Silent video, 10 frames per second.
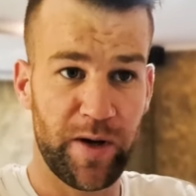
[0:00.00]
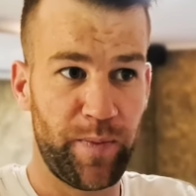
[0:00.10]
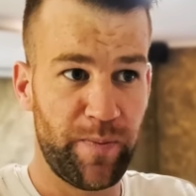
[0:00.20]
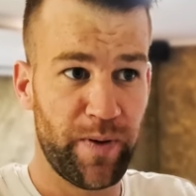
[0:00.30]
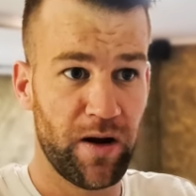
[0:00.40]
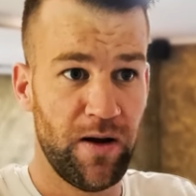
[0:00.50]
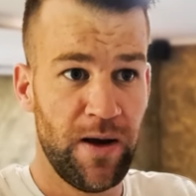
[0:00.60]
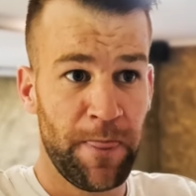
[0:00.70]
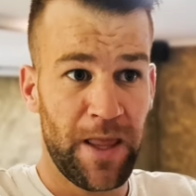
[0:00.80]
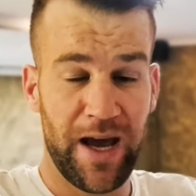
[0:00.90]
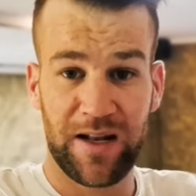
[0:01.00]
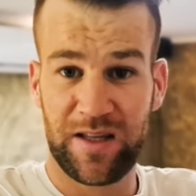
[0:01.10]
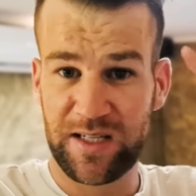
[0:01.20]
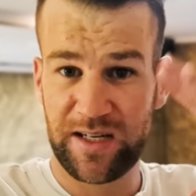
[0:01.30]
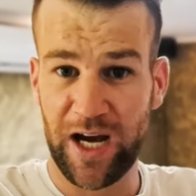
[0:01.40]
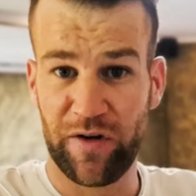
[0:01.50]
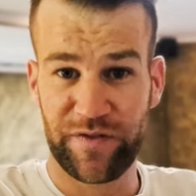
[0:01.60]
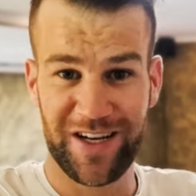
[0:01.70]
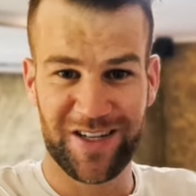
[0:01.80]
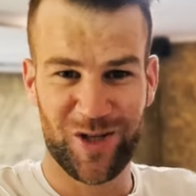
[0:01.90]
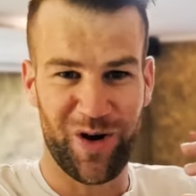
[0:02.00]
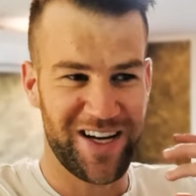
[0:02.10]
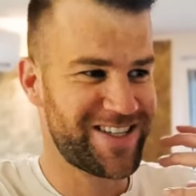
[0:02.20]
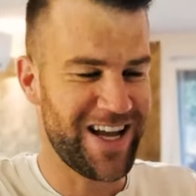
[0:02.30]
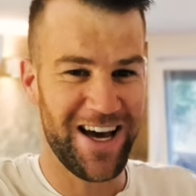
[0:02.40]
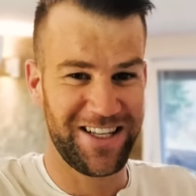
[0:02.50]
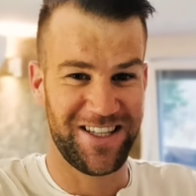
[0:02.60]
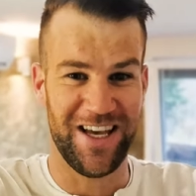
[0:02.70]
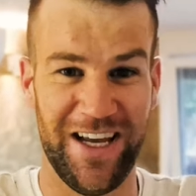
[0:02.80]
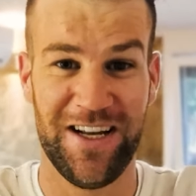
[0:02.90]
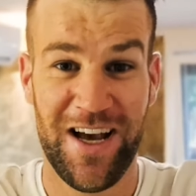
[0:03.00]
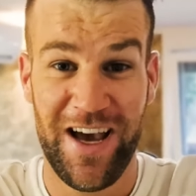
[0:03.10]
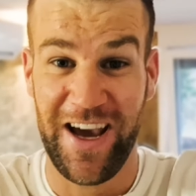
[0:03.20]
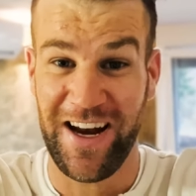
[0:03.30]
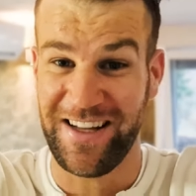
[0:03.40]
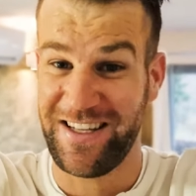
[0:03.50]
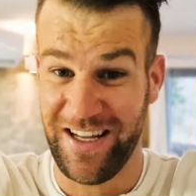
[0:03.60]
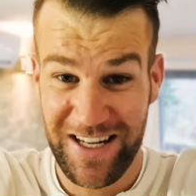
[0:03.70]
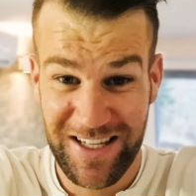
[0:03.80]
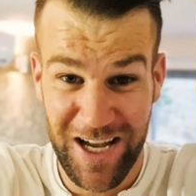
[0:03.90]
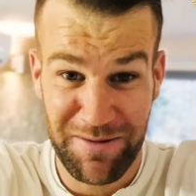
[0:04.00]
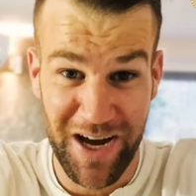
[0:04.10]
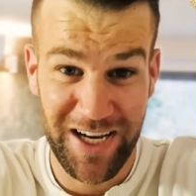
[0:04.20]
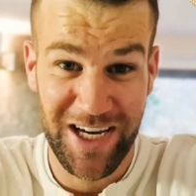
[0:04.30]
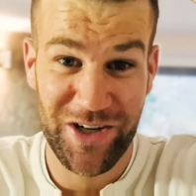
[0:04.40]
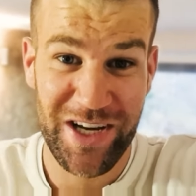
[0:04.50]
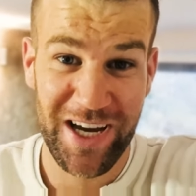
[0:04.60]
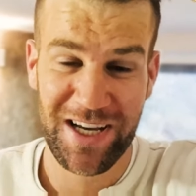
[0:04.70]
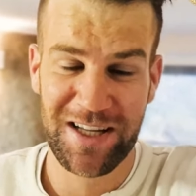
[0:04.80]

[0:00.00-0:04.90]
people, and these kind of things. So I studied that. And at that time, I created